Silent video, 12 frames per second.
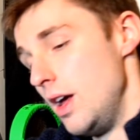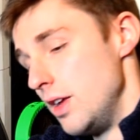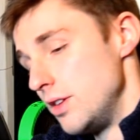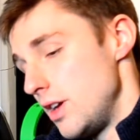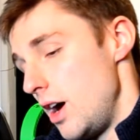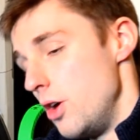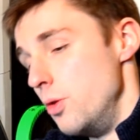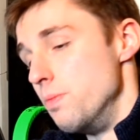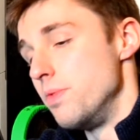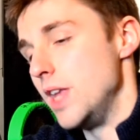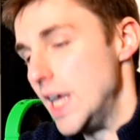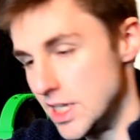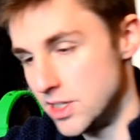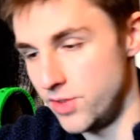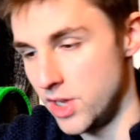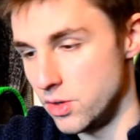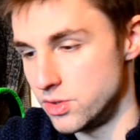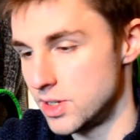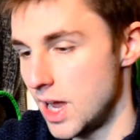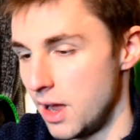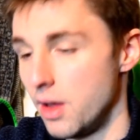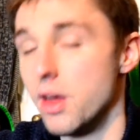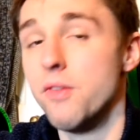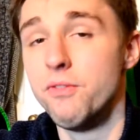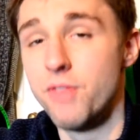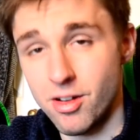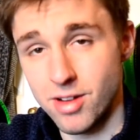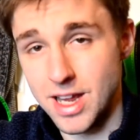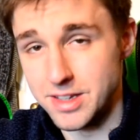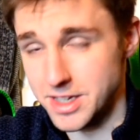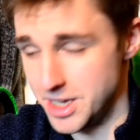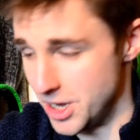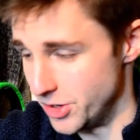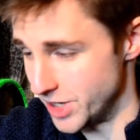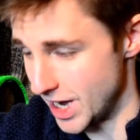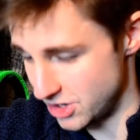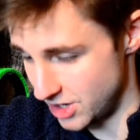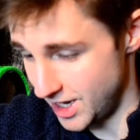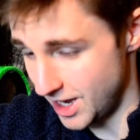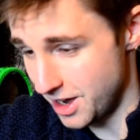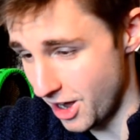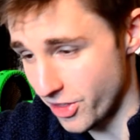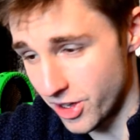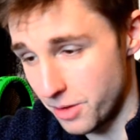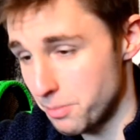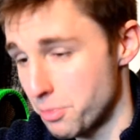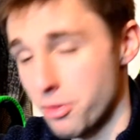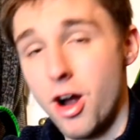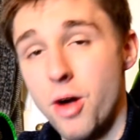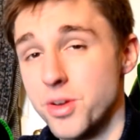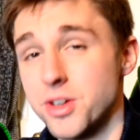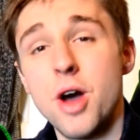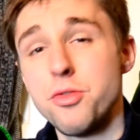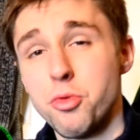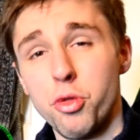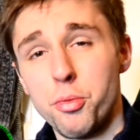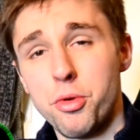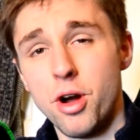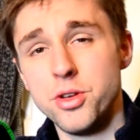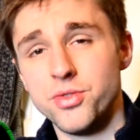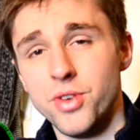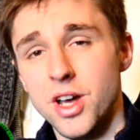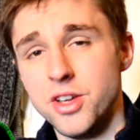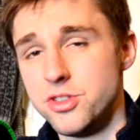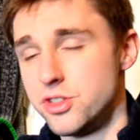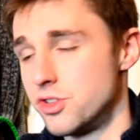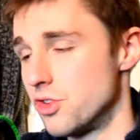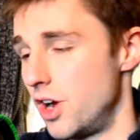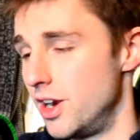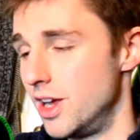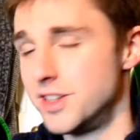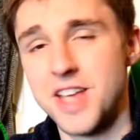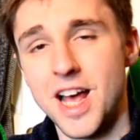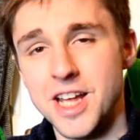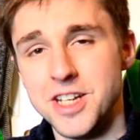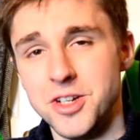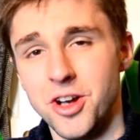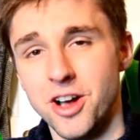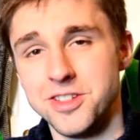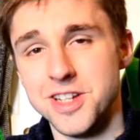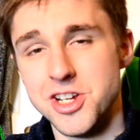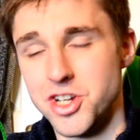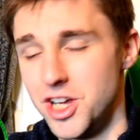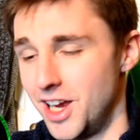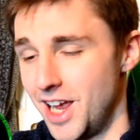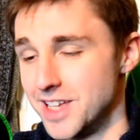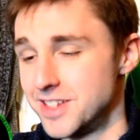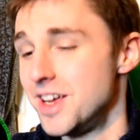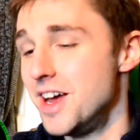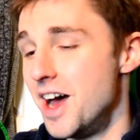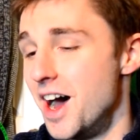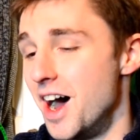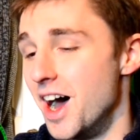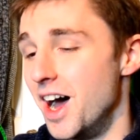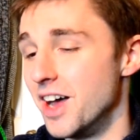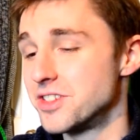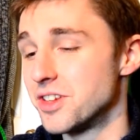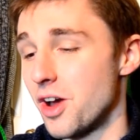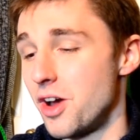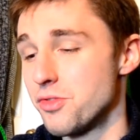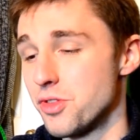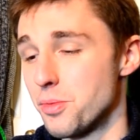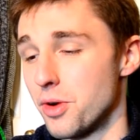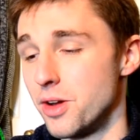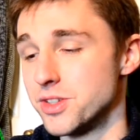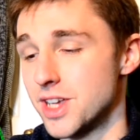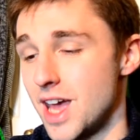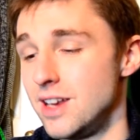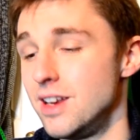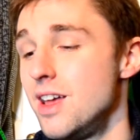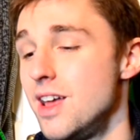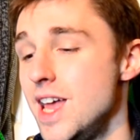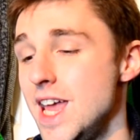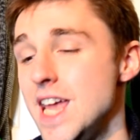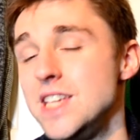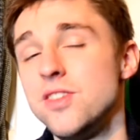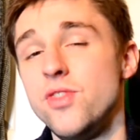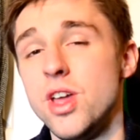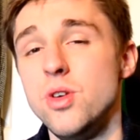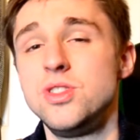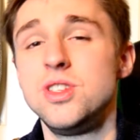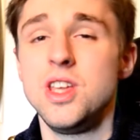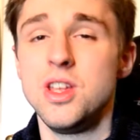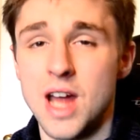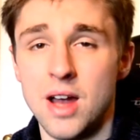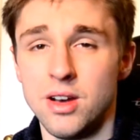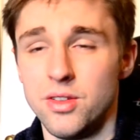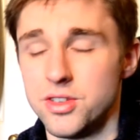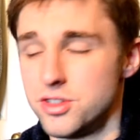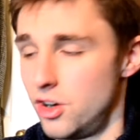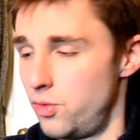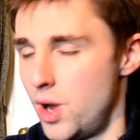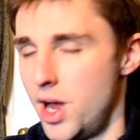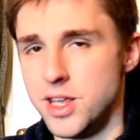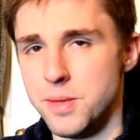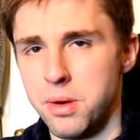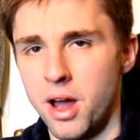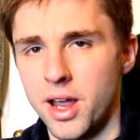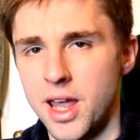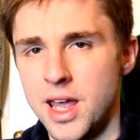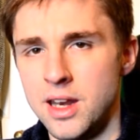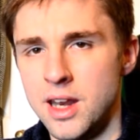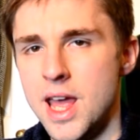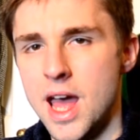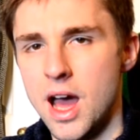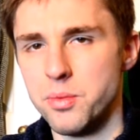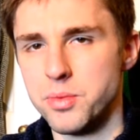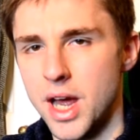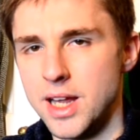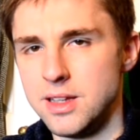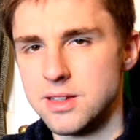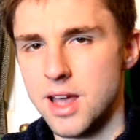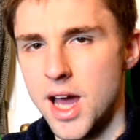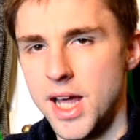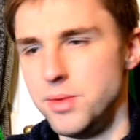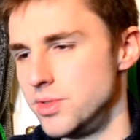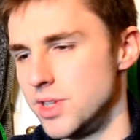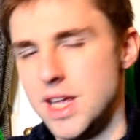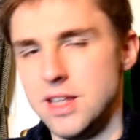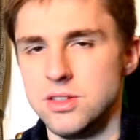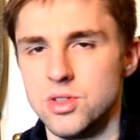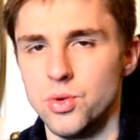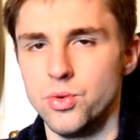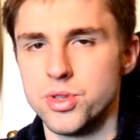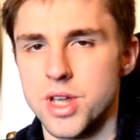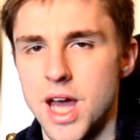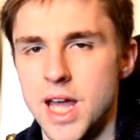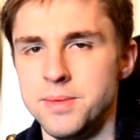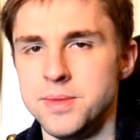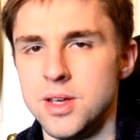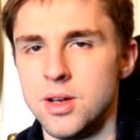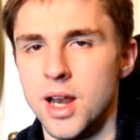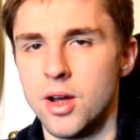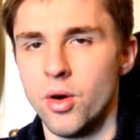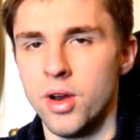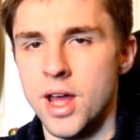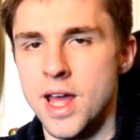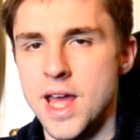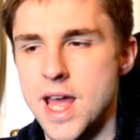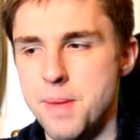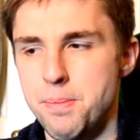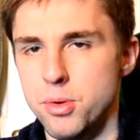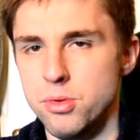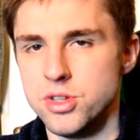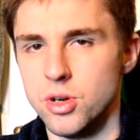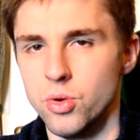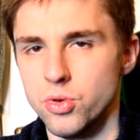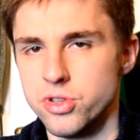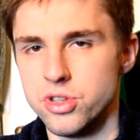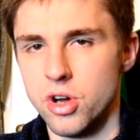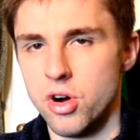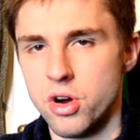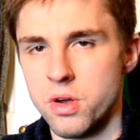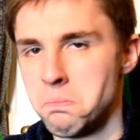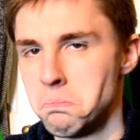So, ease of use. Very easy to use, actually. Another pro. We're going through all the pros first, just to try and sell it to you guys initially, I guess. So going through the pros again, ease of use. You download the software, you plug it in, it updates games, it installs games, you click on it, it boots it all stock.